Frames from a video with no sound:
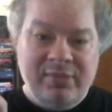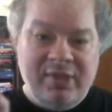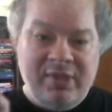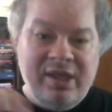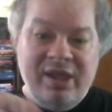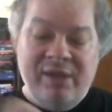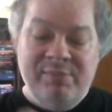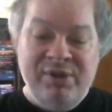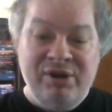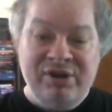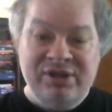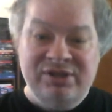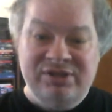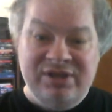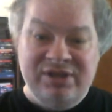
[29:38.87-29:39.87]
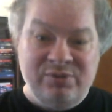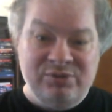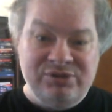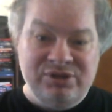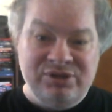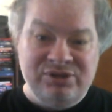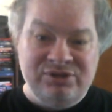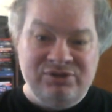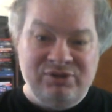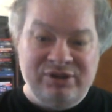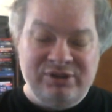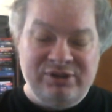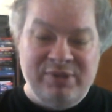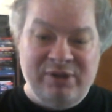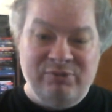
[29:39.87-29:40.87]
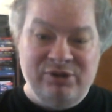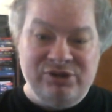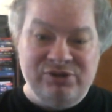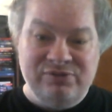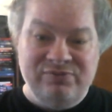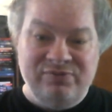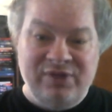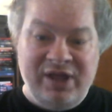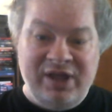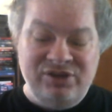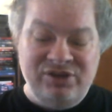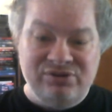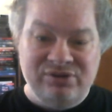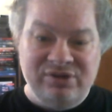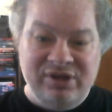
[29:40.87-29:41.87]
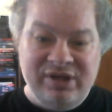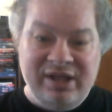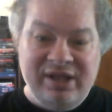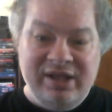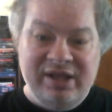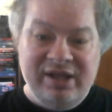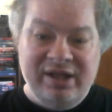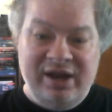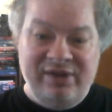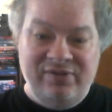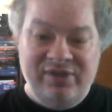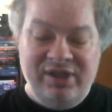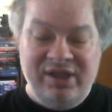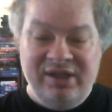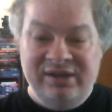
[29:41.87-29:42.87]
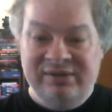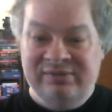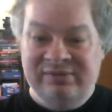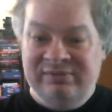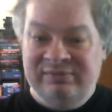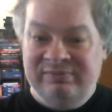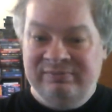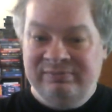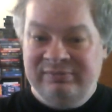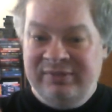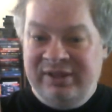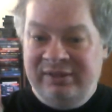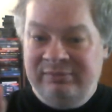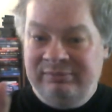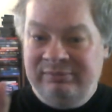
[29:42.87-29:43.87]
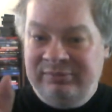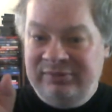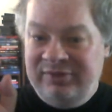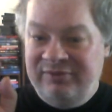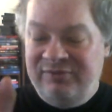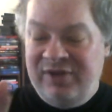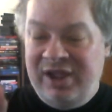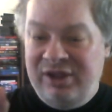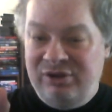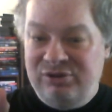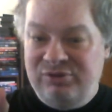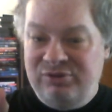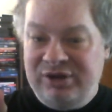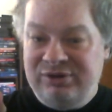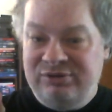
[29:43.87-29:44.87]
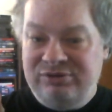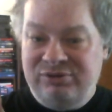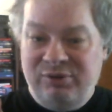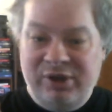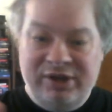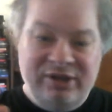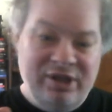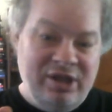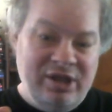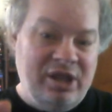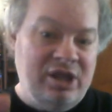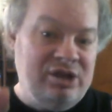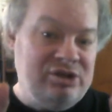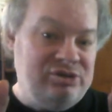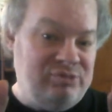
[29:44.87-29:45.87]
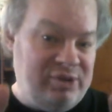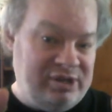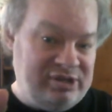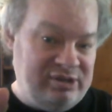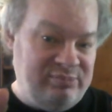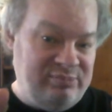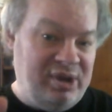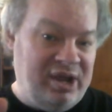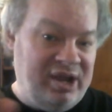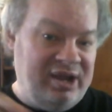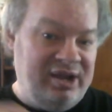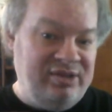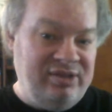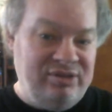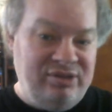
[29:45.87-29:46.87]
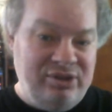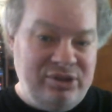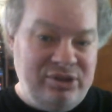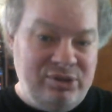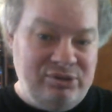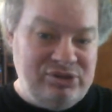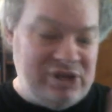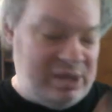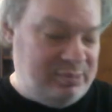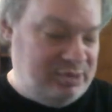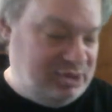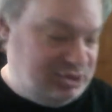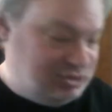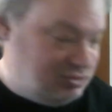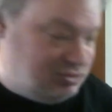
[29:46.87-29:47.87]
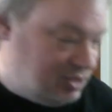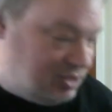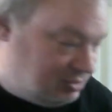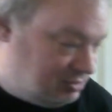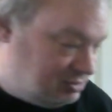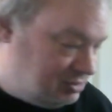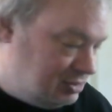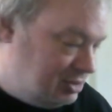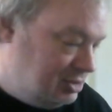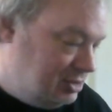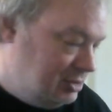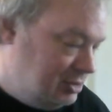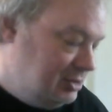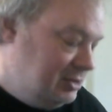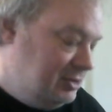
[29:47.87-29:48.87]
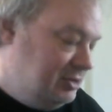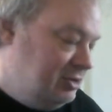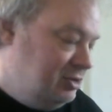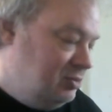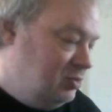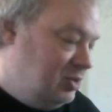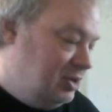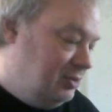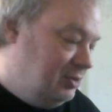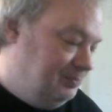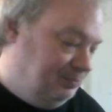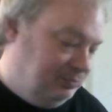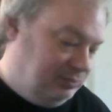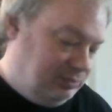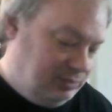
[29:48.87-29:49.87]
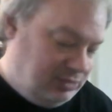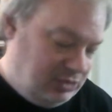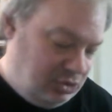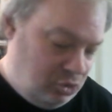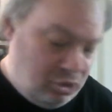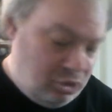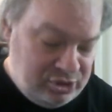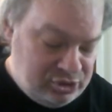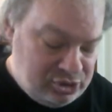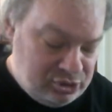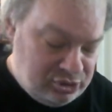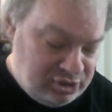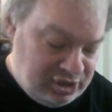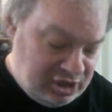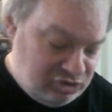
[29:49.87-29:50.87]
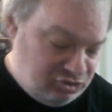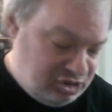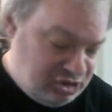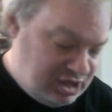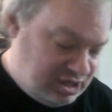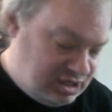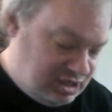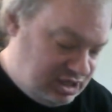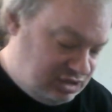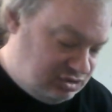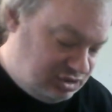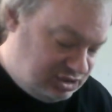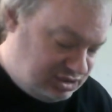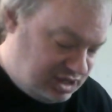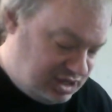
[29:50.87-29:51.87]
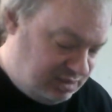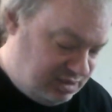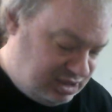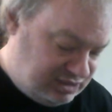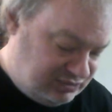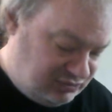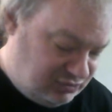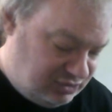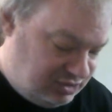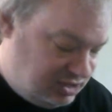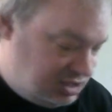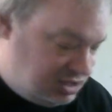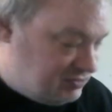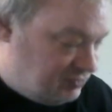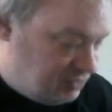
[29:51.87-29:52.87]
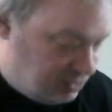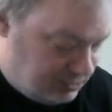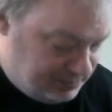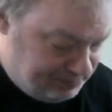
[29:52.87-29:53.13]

American sequences directed by Richard Fleischer, and then the final director's credit directed by, and then the two Japanese directors. Well, according to the entry at the LaserDisc database for this film,